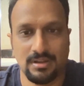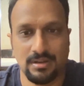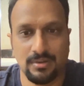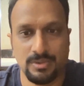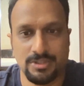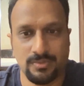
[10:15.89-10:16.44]

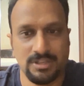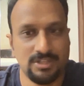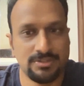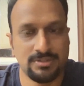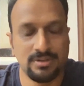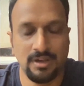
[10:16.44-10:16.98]
which we
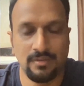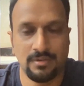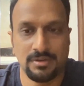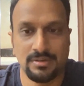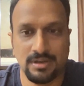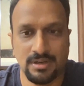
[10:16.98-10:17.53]
used to
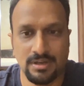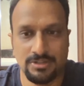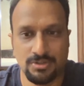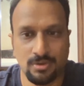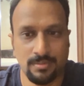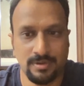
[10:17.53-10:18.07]
deliver a
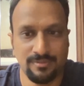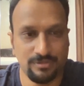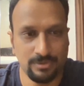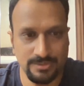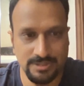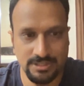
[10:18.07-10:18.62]
job in
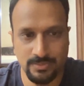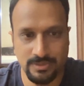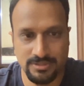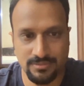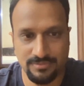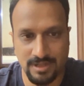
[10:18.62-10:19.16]
4 to 6
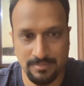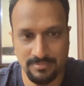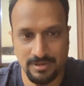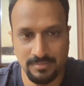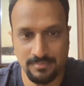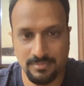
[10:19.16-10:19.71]
weeks of time
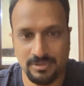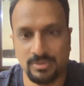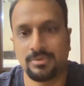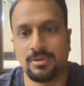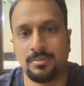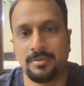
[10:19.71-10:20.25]
frame
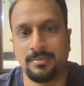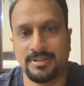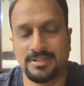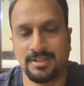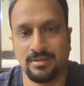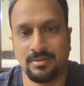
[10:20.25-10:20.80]
without
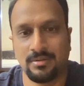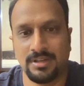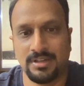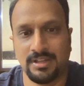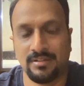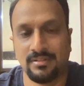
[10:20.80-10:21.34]
compromising a
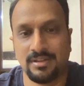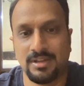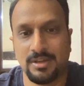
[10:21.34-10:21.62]
quality,